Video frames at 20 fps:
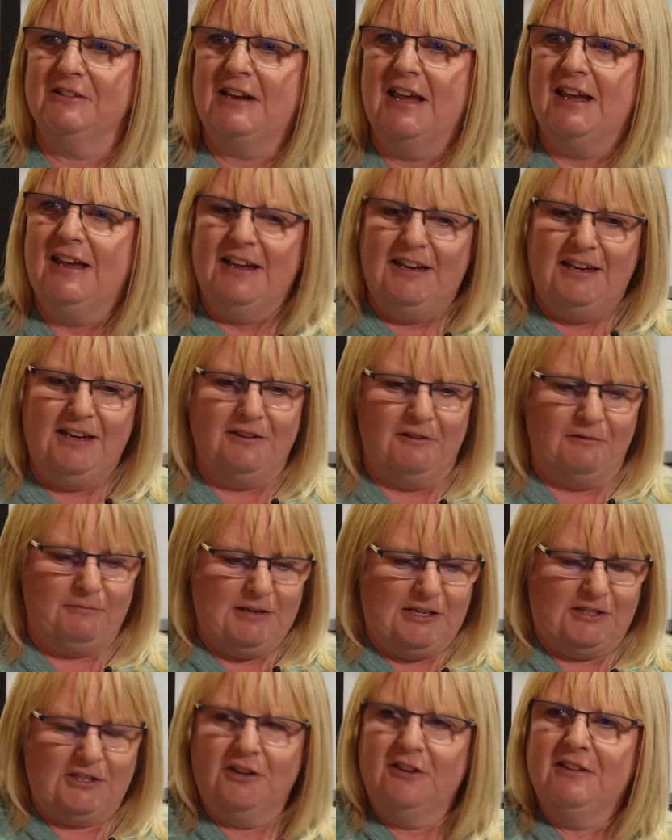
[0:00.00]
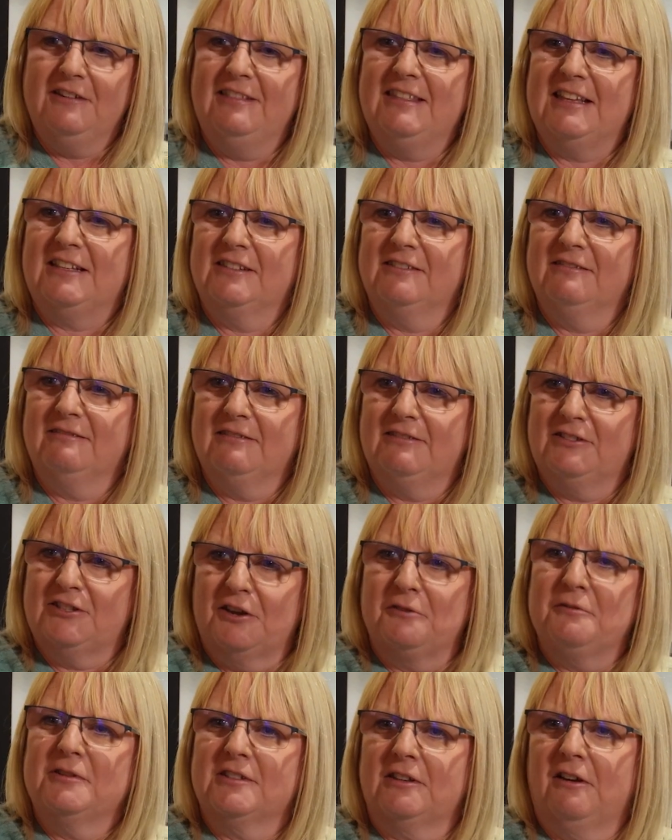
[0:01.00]
and turning this
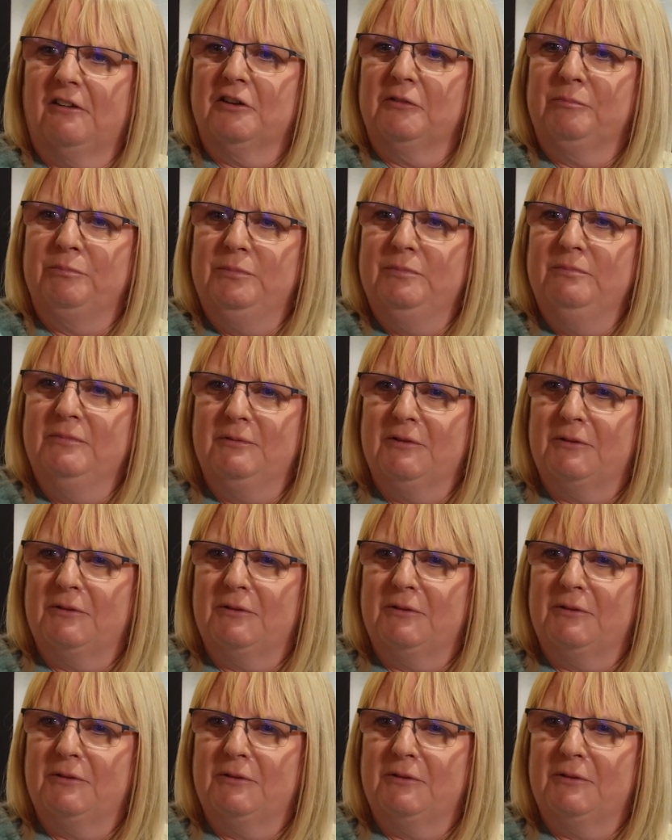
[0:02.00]
docile,